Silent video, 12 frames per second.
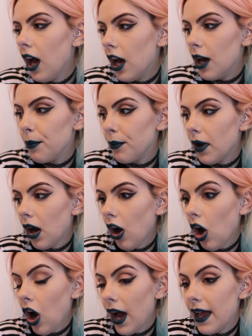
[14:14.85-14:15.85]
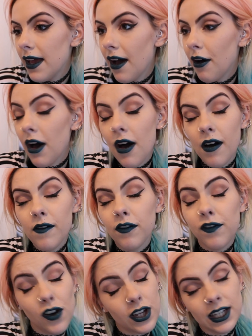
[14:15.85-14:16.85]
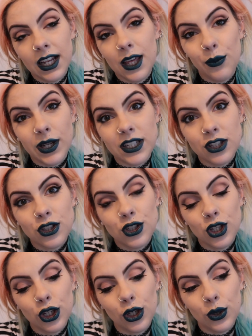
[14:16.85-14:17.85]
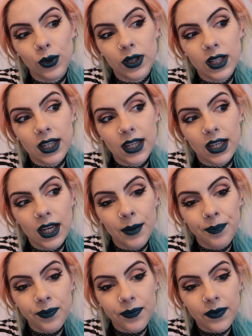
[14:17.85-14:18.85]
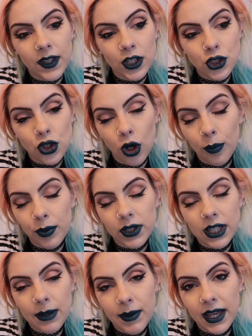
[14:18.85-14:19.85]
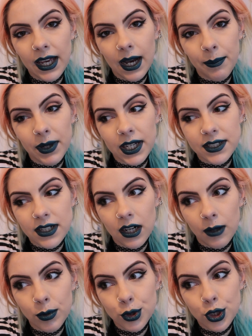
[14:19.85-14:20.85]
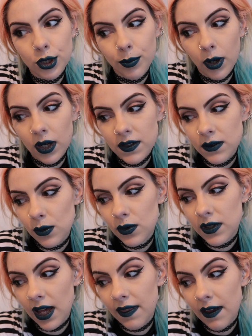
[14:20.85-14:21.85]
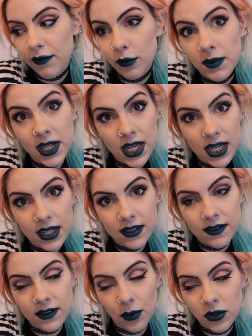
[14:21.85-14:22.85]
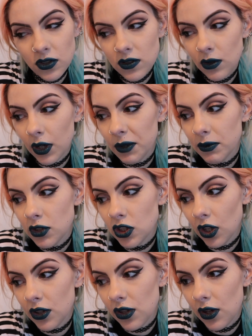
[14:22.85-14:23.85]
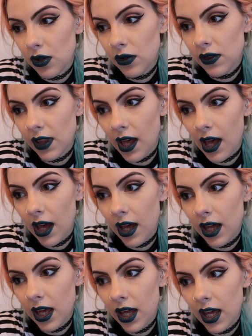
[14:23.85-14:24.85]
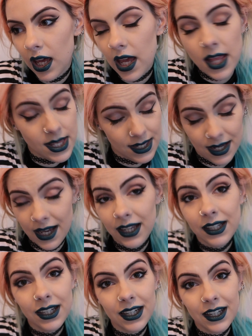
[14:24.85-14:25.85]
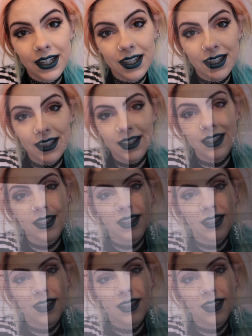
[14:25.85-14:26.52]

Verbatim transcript: Um, I finally went to the shop near me and picked up two parcels and they're from NYX so I just thought I would show you they're insane so